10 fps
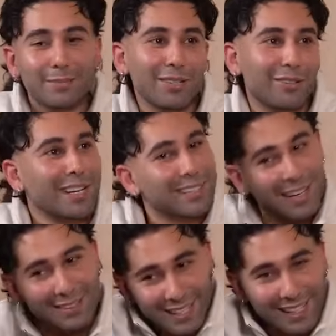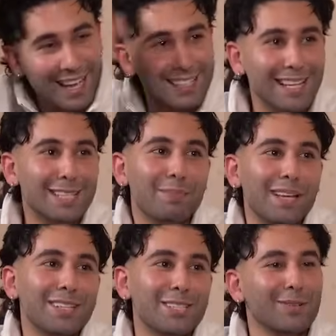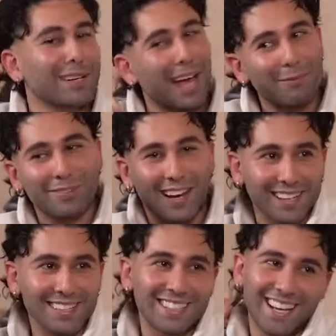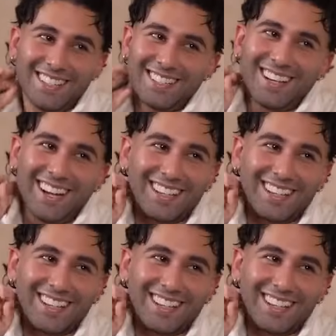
he's been created. I was like, yes, let's play into it. I'm Frankenstein tonight.